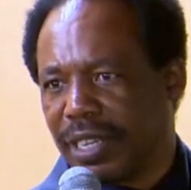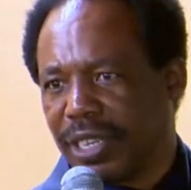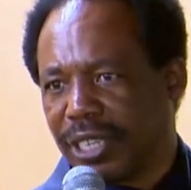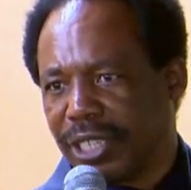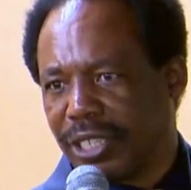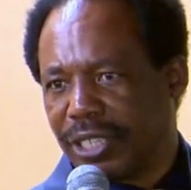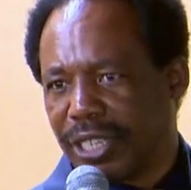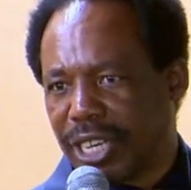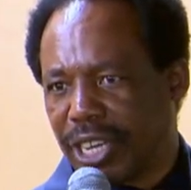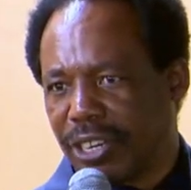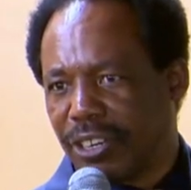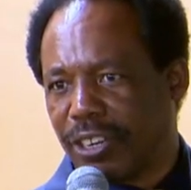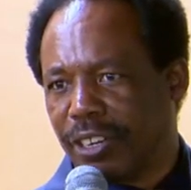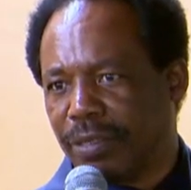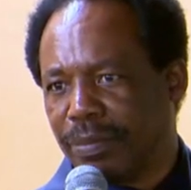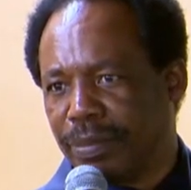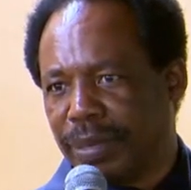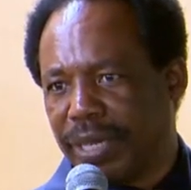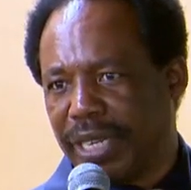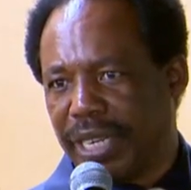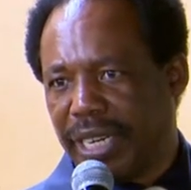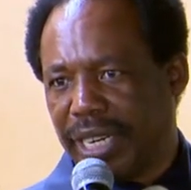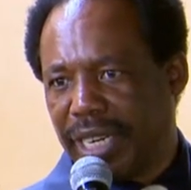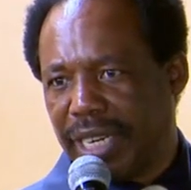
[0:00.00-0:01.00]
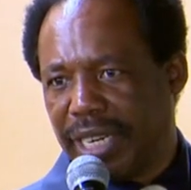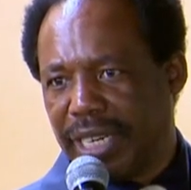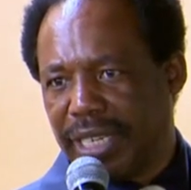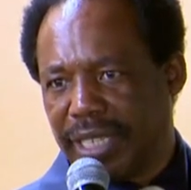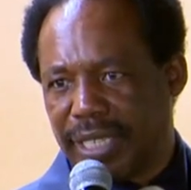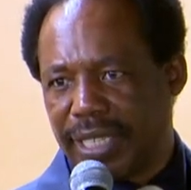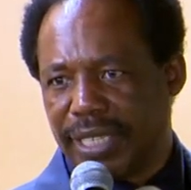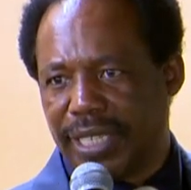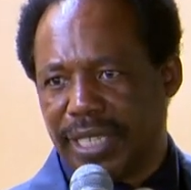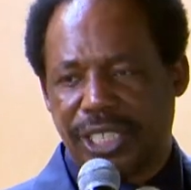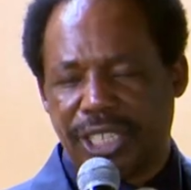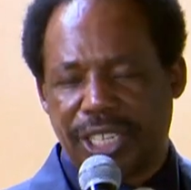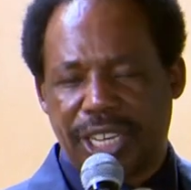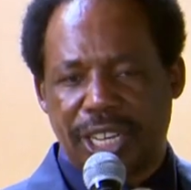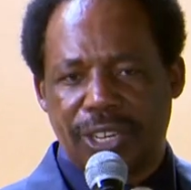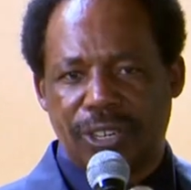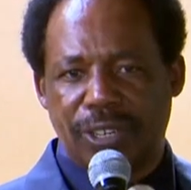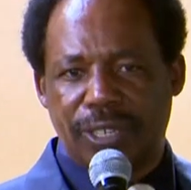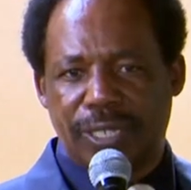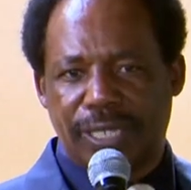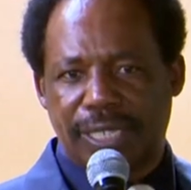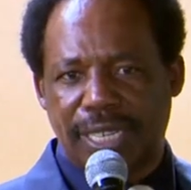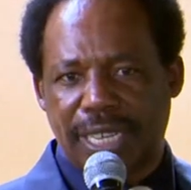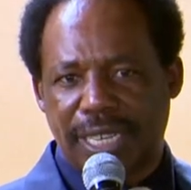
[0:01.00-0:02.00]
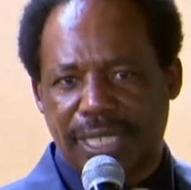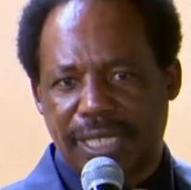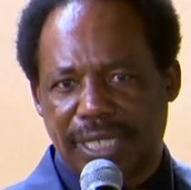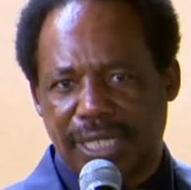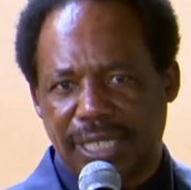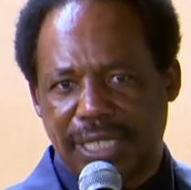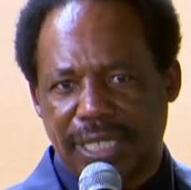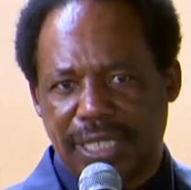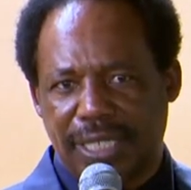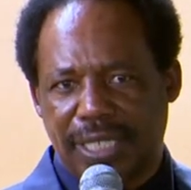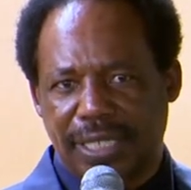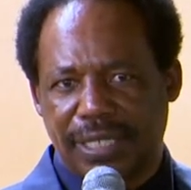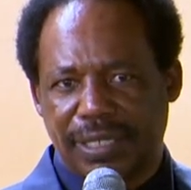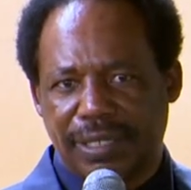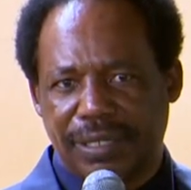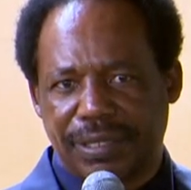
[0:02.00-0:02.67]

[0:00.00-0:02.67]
you cannot be healed, you cannot succeed.